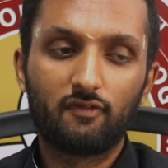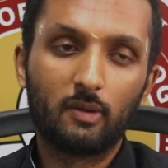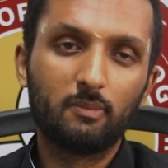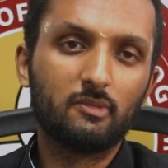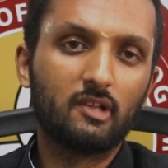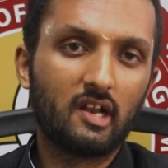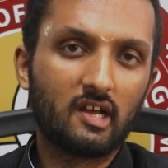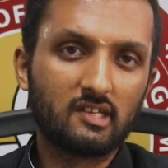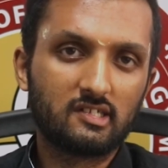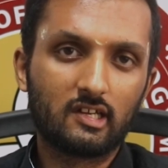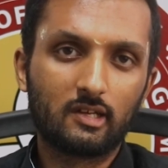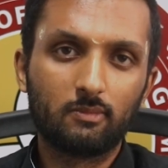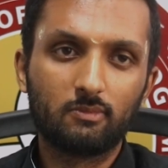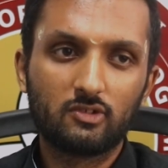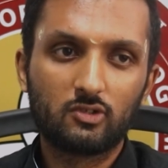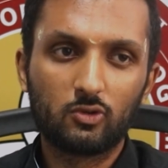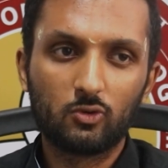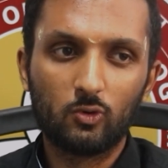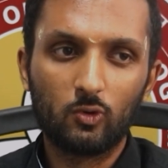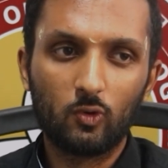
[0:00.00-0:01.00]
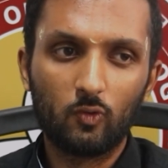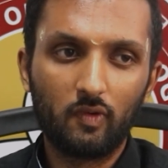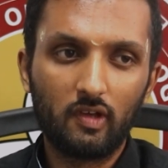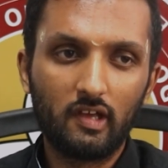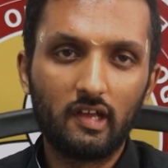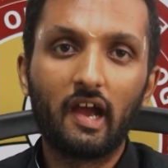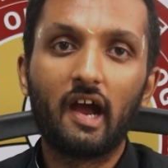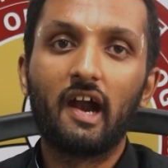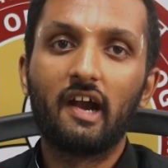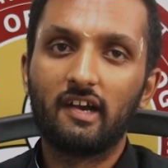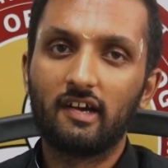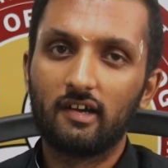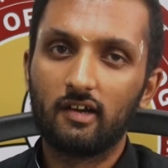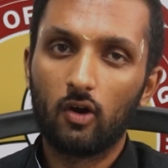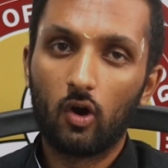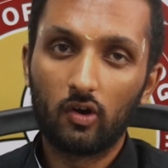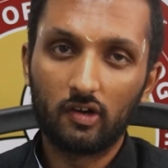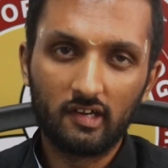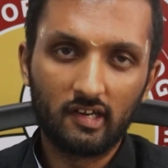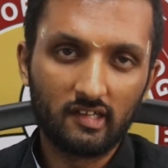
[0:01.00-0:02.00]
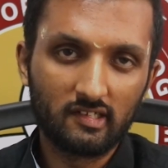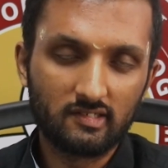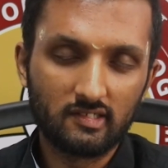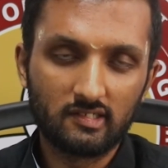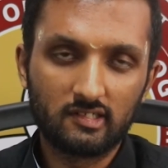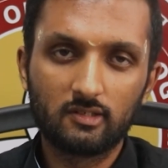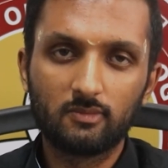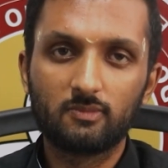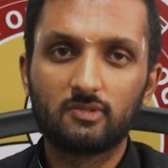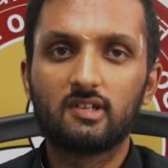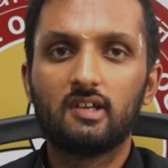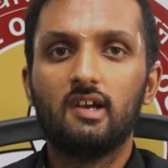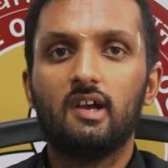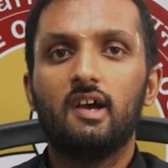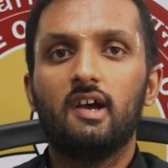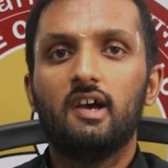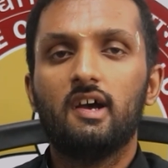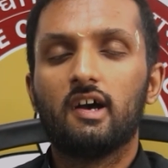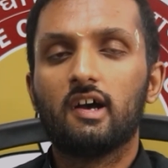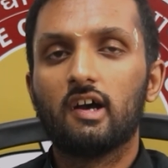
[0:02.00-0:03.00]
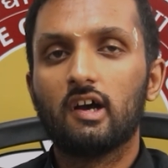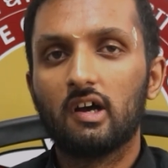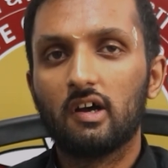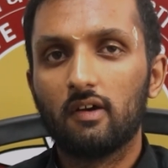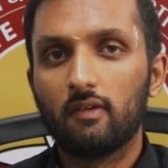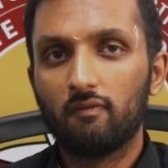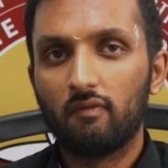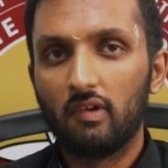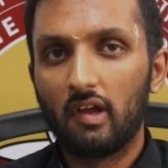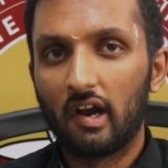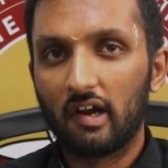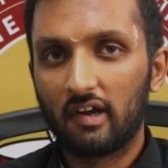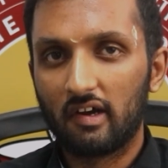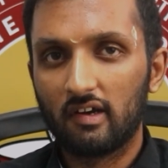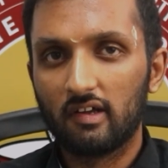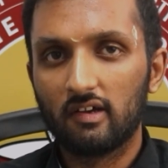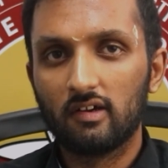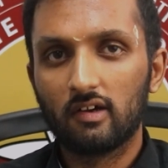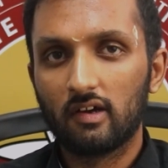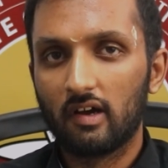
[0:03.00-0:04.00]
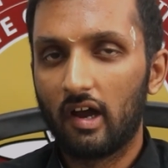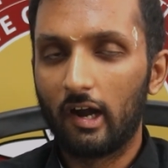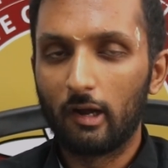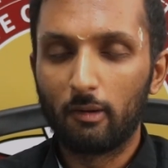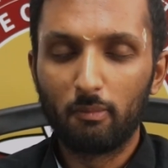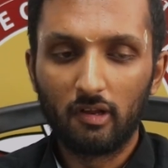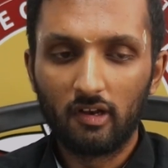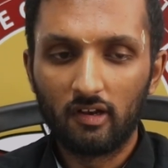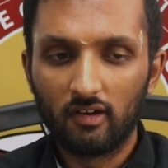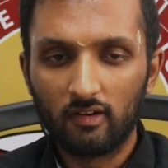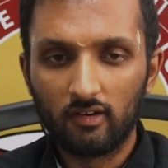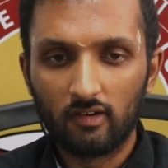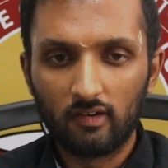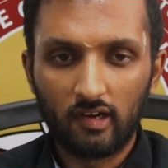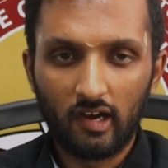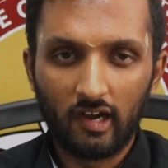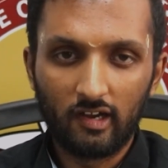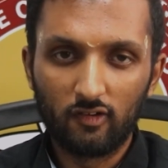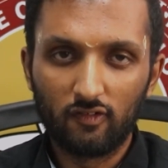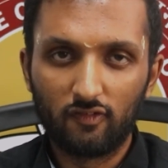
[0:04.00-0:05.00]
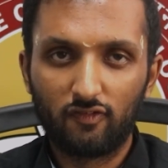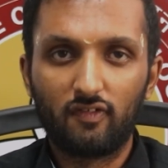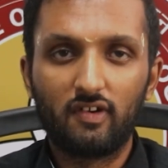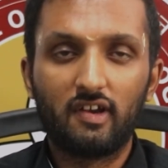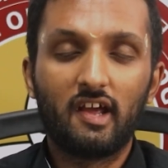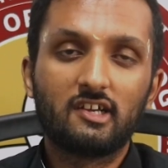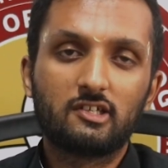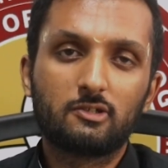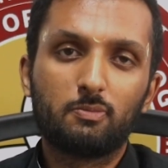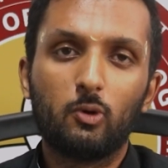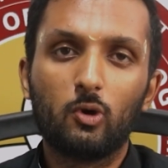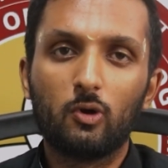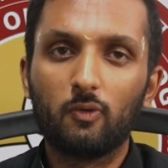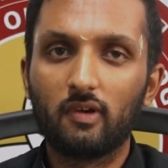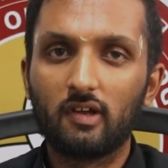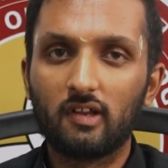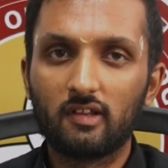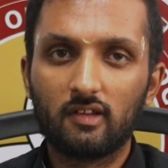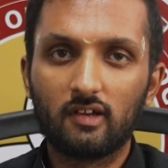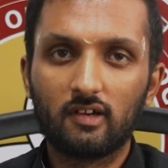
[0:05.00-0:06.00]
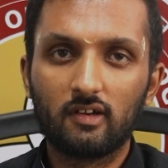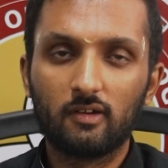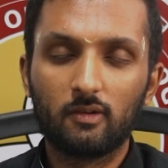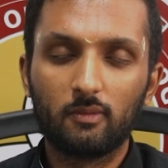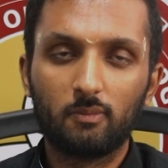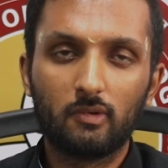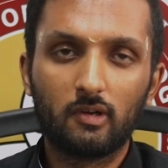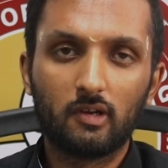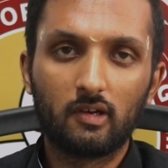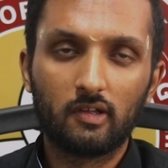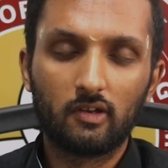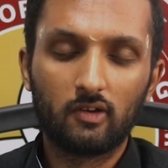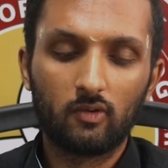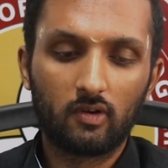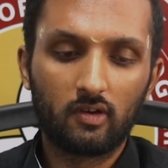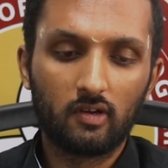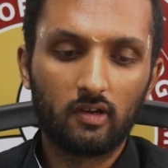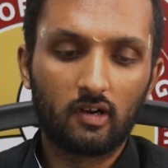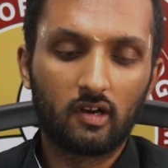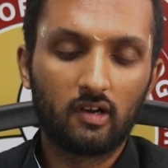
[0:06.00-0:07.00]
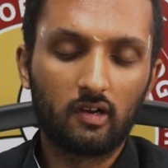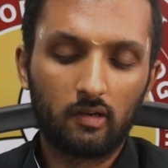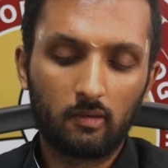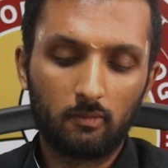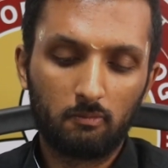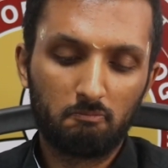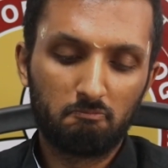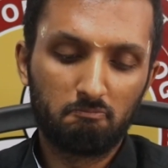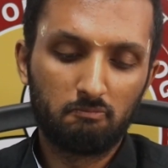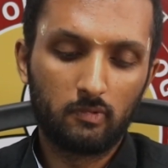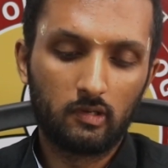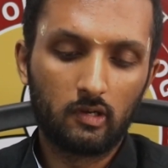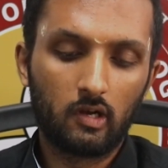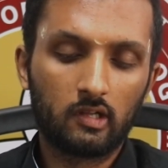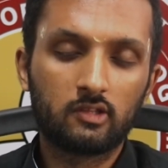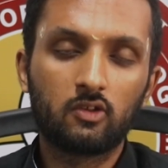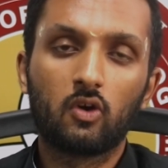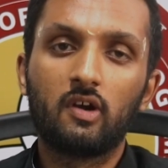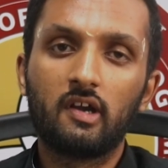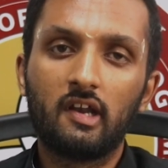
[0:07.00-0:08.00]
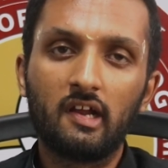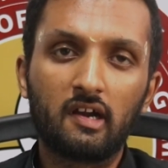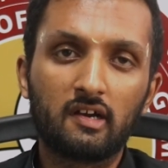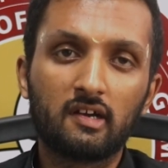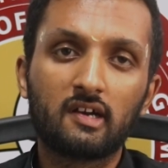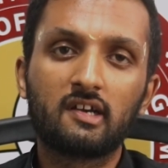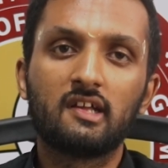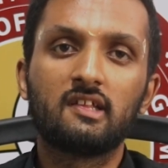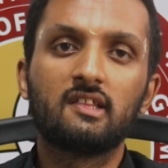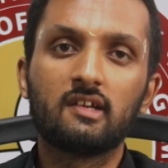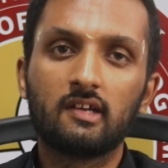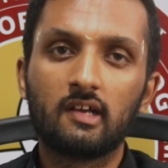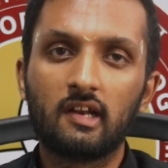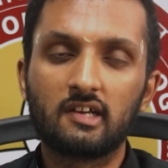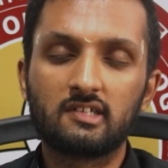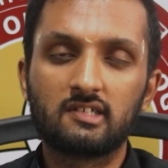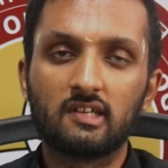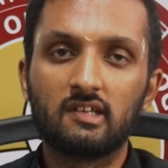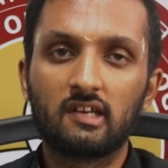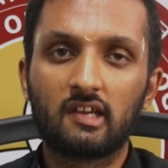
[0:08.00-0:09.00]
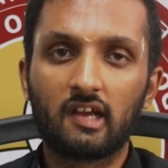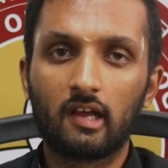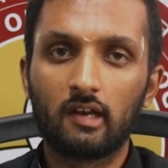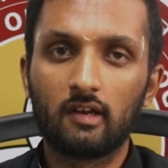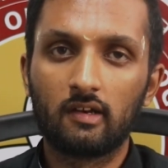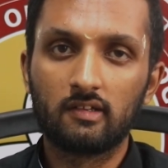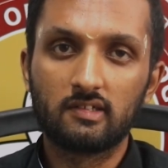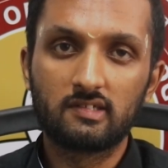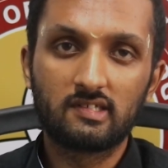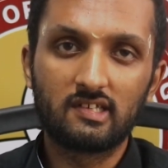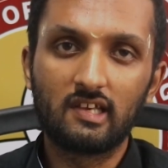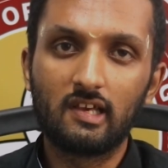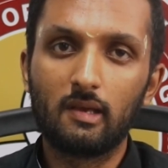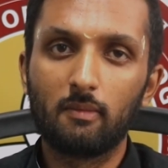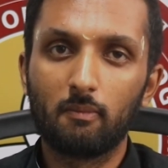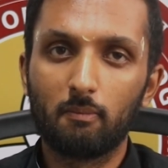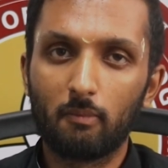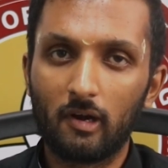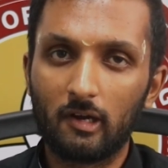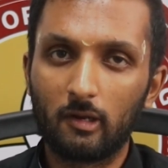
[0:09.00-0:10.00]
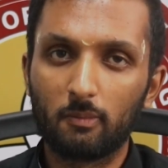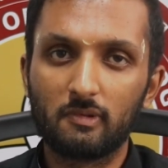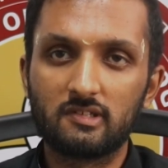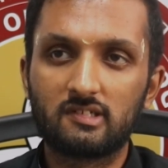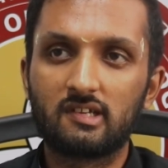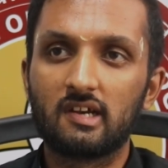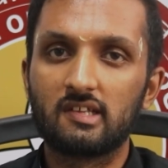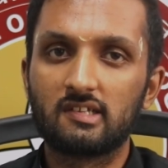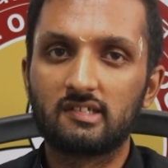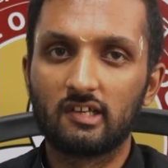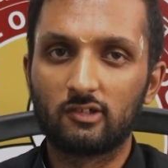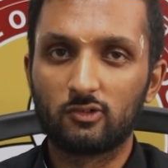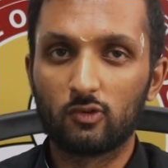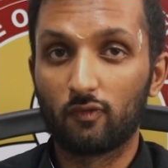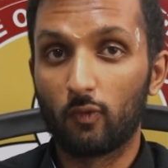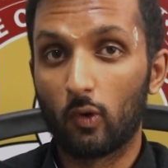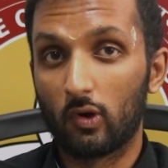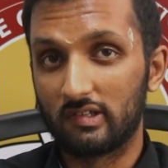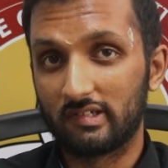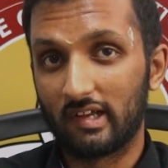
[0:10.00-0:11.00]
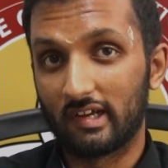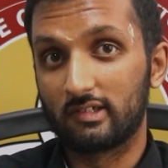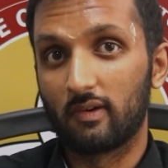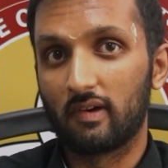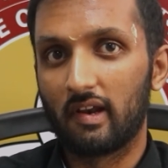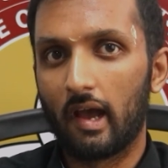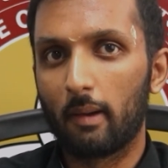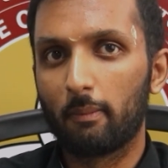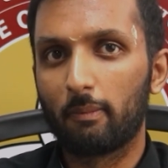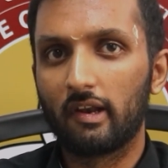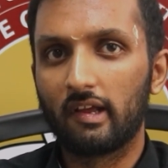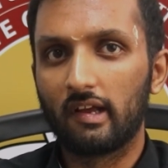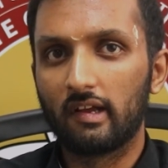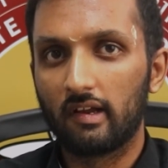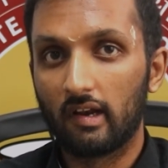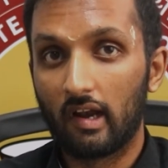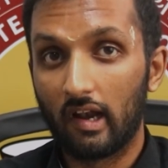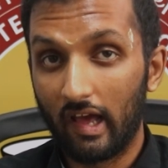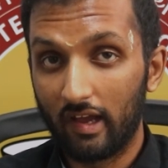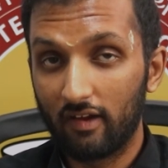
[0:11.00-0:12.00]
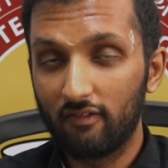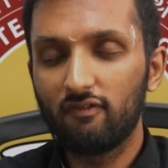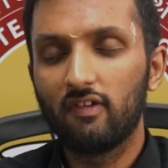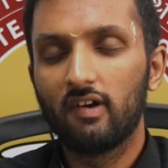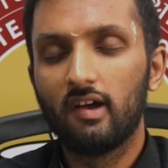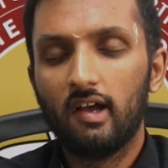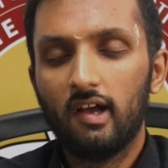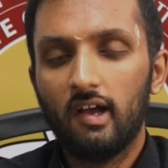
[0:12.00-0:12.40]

from the last time. So we added auditing systems, we added an admin kind of dashboard where the authority conducting the election can see multiple statistics of what is actually happening live.